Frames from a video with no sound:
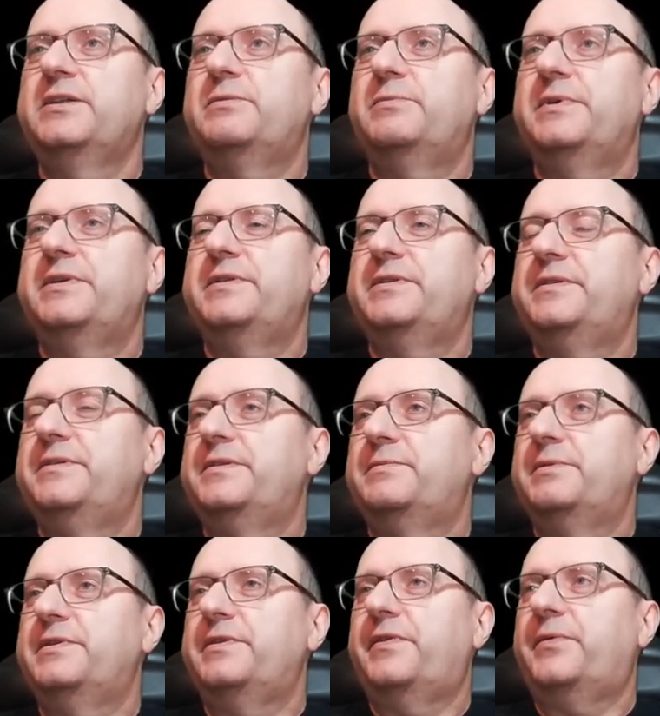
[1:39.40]

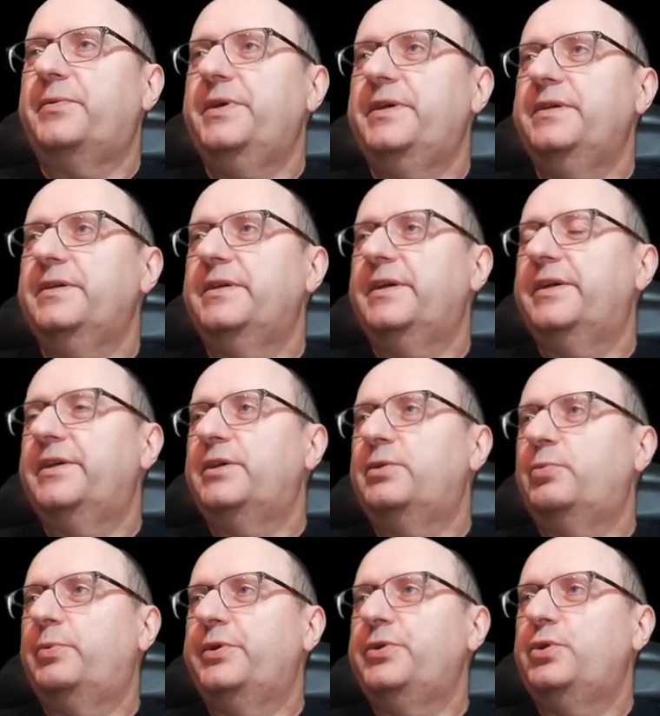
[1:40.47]
2023.
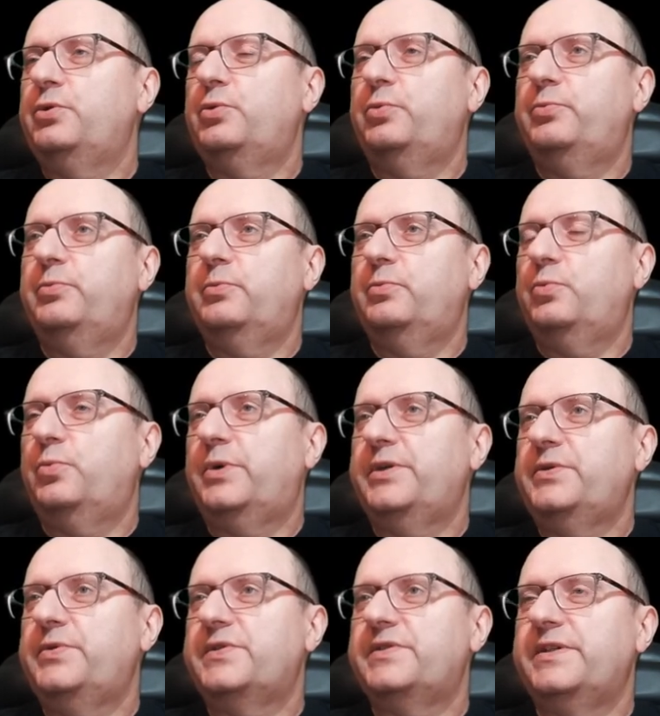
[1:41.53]
And when you
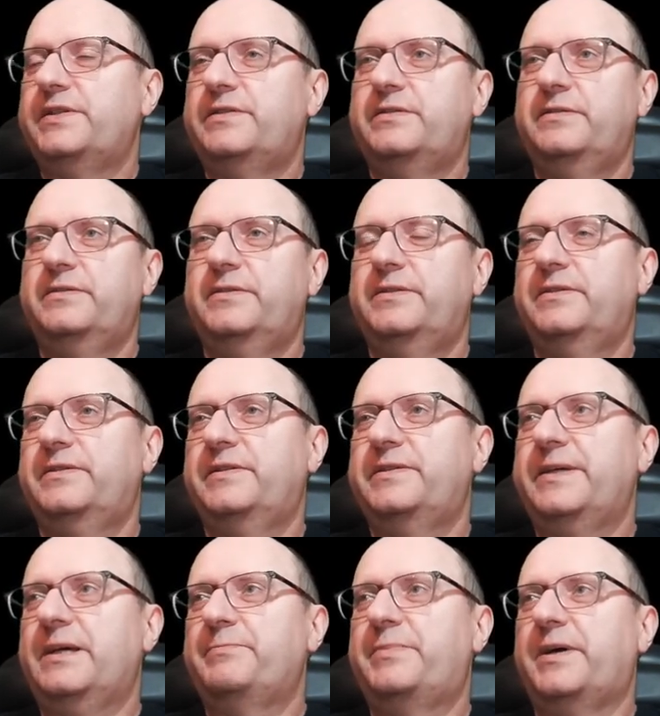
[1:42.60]
want to set a
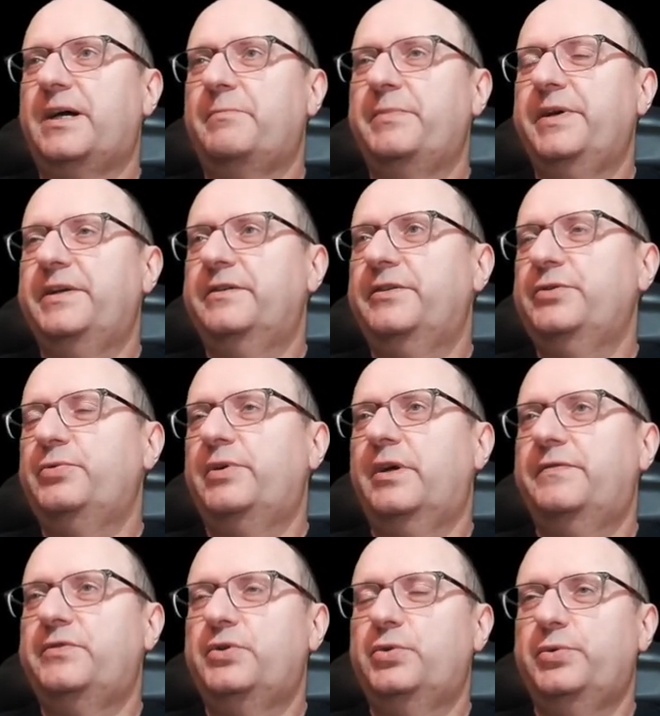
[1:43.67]
deck parameter, you
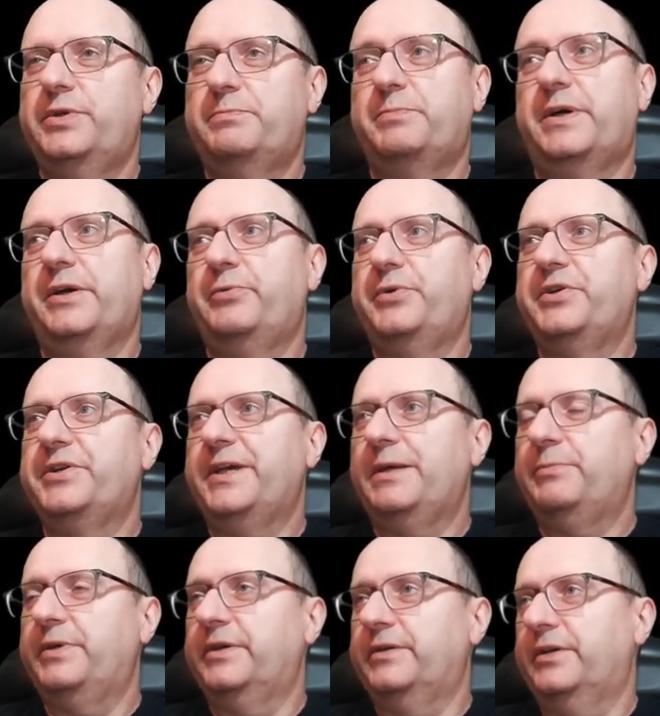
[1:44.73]
have to do it by
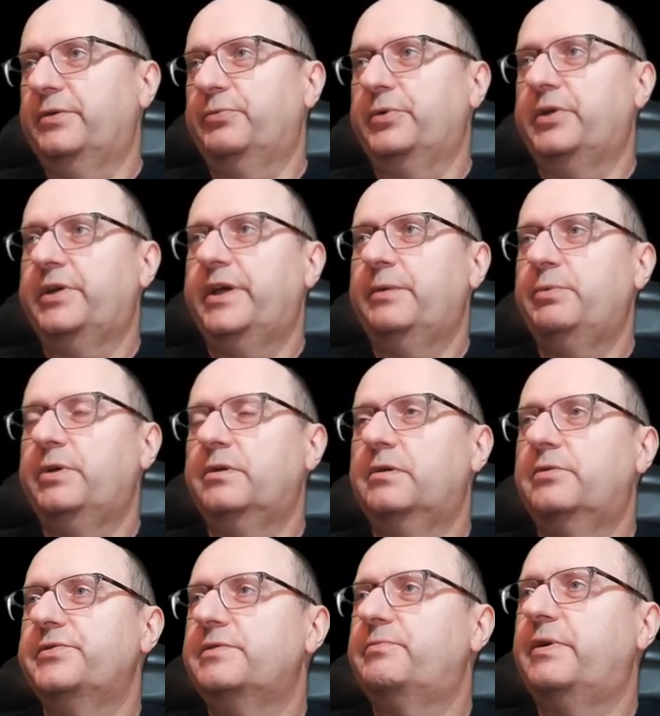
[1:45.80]
renaming. And renaming
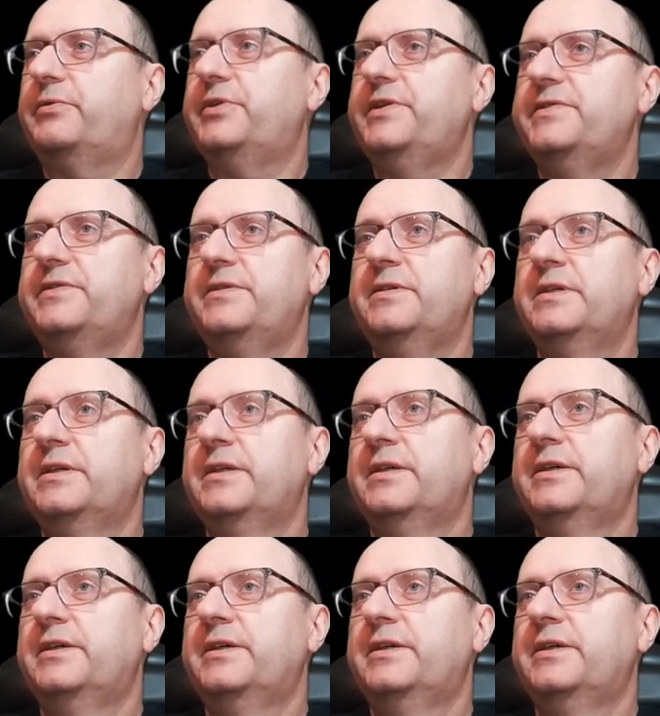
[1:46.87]
goes very easy.